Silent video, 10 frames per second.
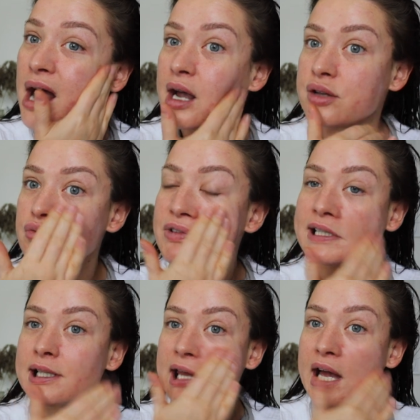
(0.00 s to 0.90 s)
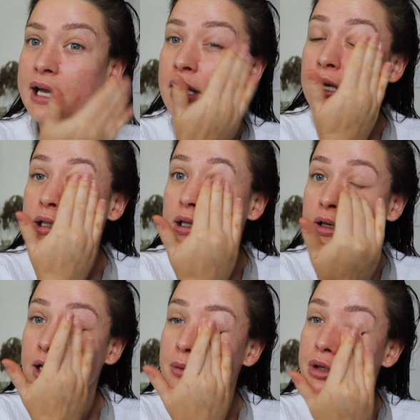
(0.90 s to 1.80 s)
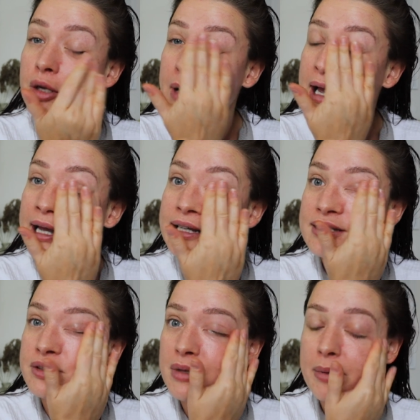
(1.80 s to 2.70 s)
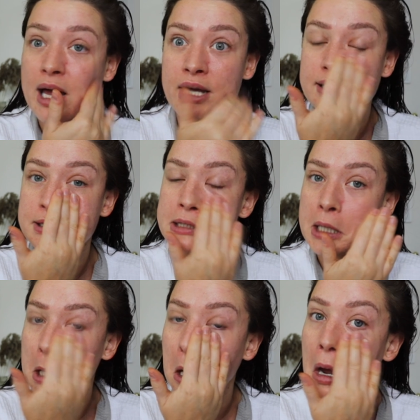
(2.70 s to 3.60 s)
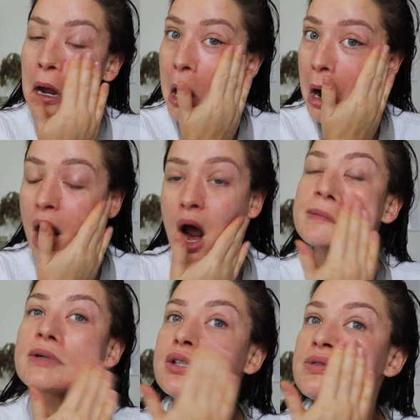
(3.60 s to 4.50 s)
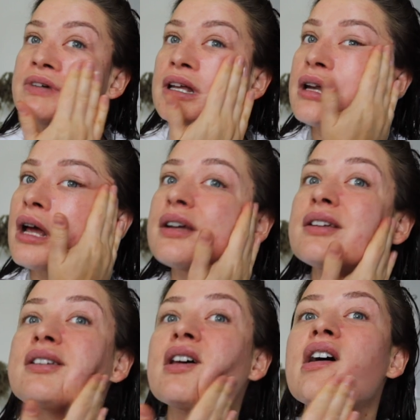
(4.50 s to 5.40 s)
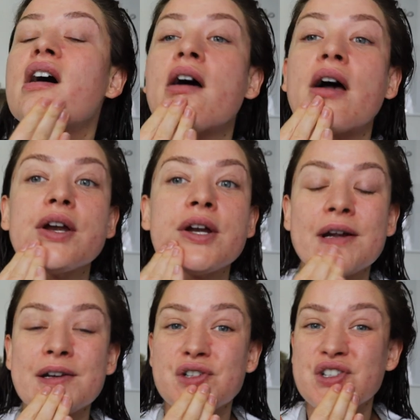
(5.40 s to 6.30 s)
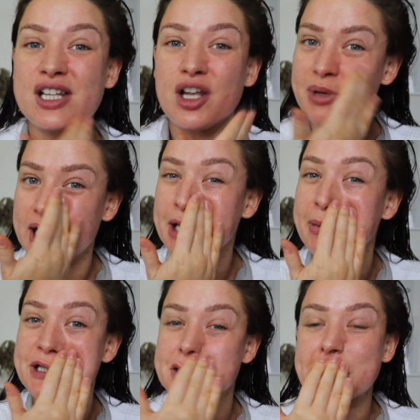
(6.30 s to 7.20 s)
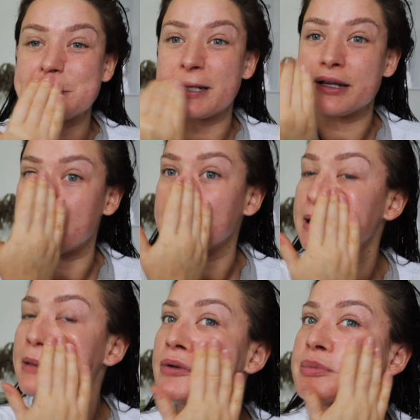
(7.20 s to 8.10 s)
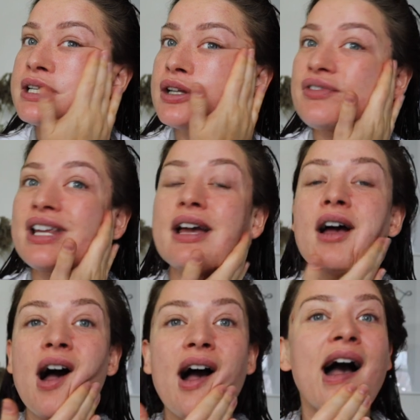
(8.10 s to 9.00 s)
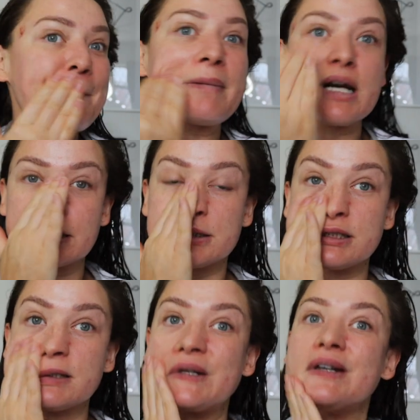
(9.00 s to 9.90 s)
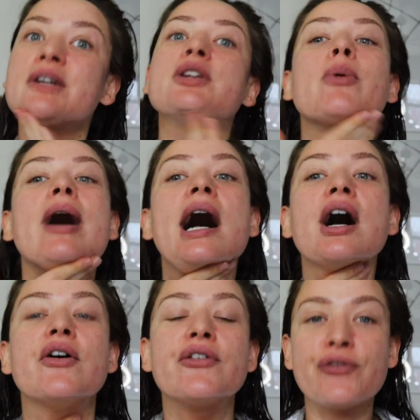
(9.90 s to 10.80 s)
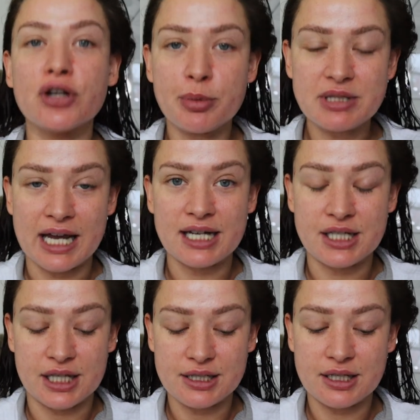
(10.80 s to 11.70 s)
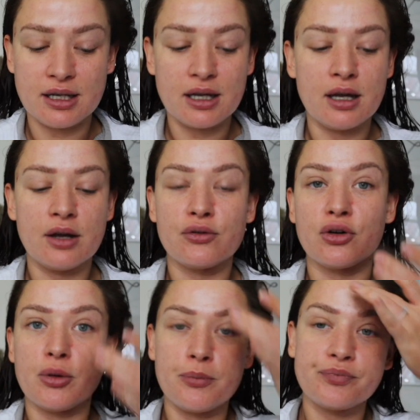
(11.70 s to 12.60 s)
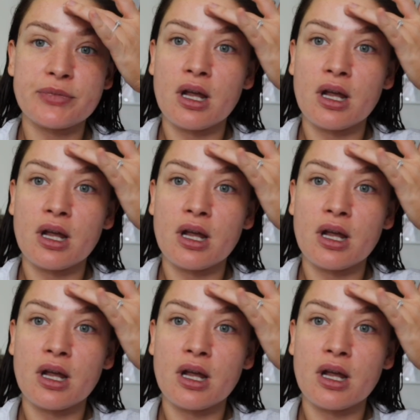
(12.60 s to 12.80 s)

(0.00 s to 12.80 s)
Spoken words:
it's really light. Look, I can put it on my eyes, it don't make my eyes sting. It's really nice. Just a little bit like a moisturizer, I think. Rubs in lovely, and you are fully protected from